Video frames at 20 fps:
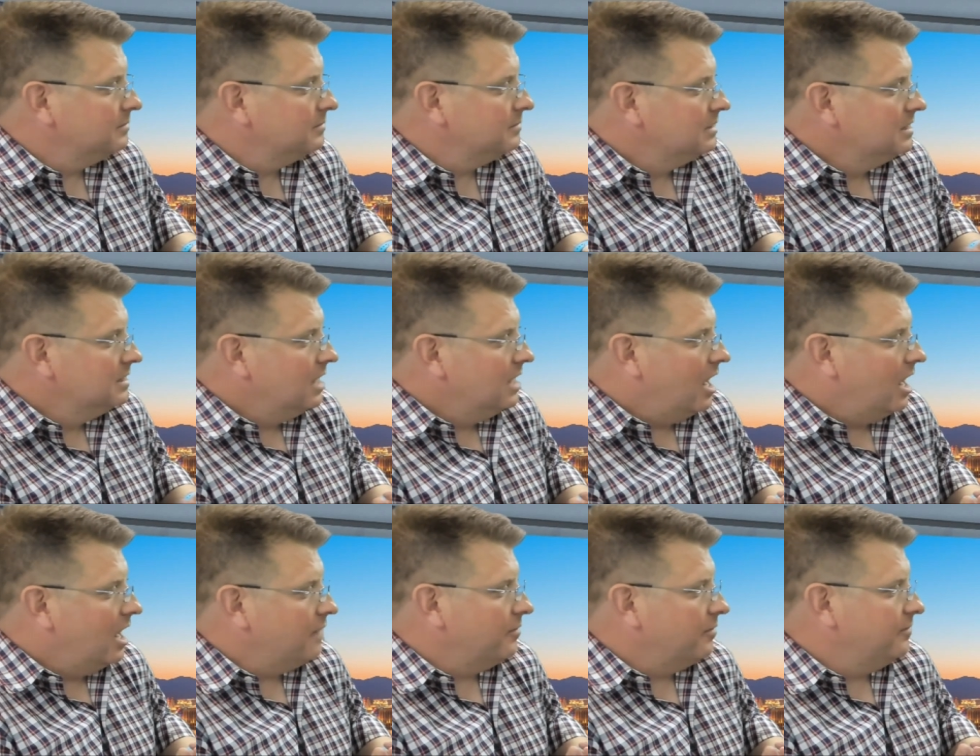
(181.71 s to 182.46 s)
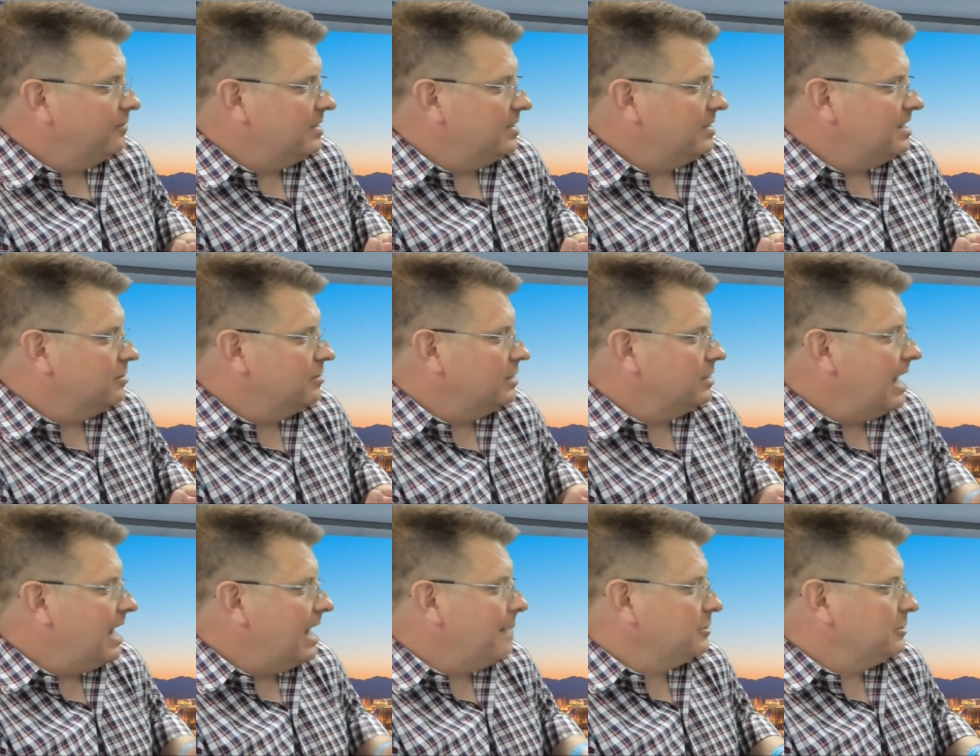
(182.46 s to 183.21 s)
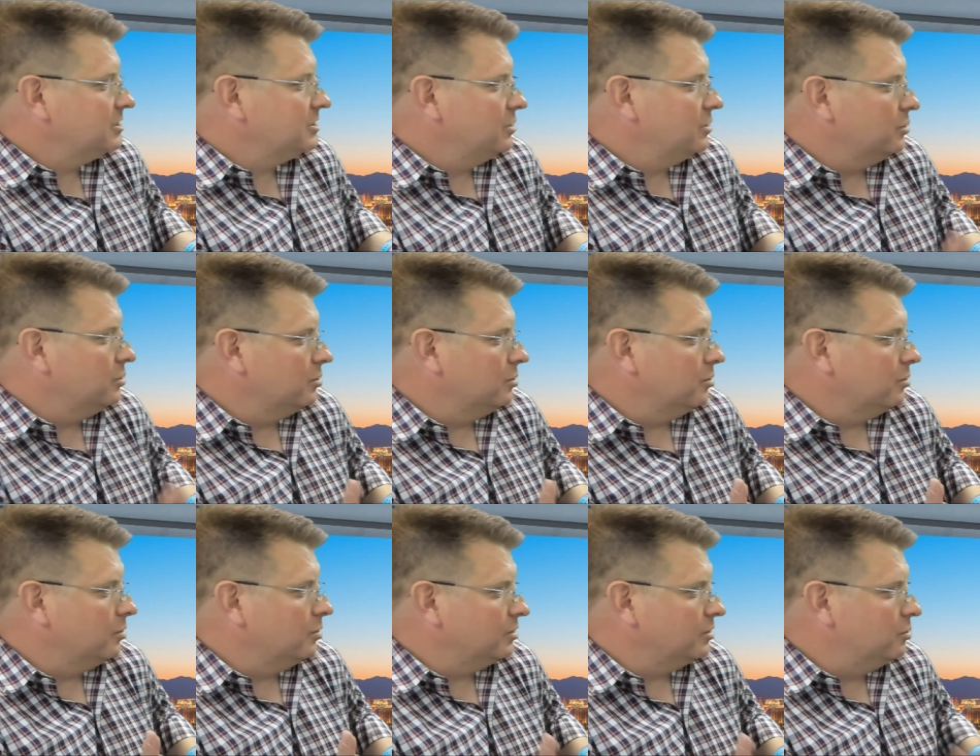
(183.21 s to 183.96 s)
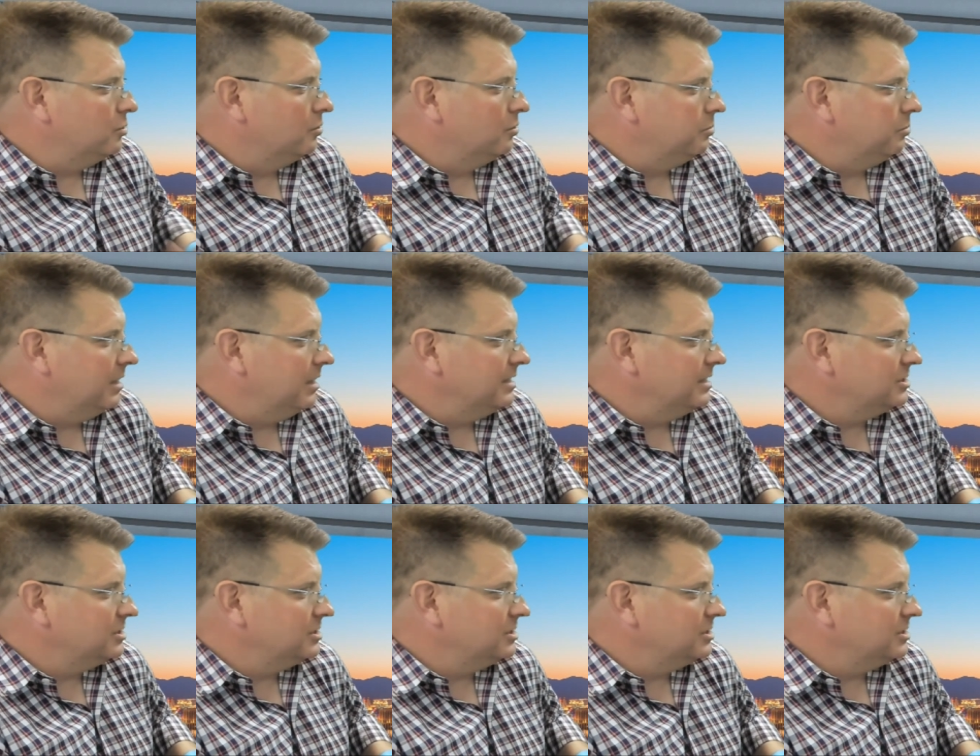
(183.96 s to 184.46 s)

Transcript: Right. Off of the, either the Apple Store or the Google Play